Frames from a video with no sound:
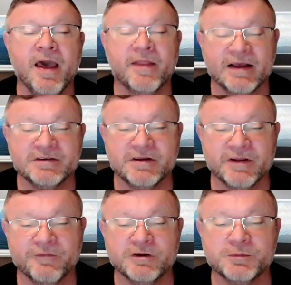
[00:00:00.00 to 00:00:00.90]
That's the
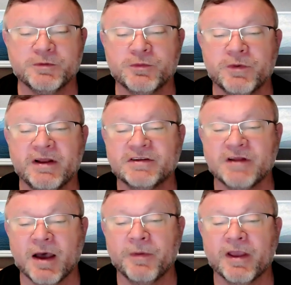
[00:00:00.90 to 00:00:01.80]
difference between
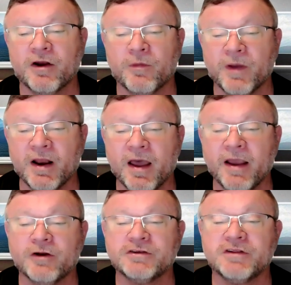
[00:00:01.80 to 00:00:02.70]
stopping at a red
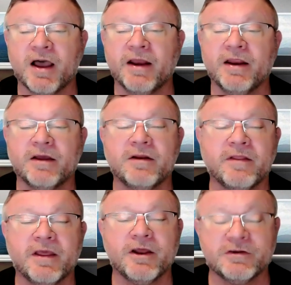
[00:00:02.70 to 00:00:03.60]
light or sliding into
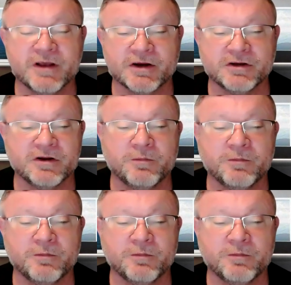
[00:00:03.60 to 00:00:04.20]
the intersection,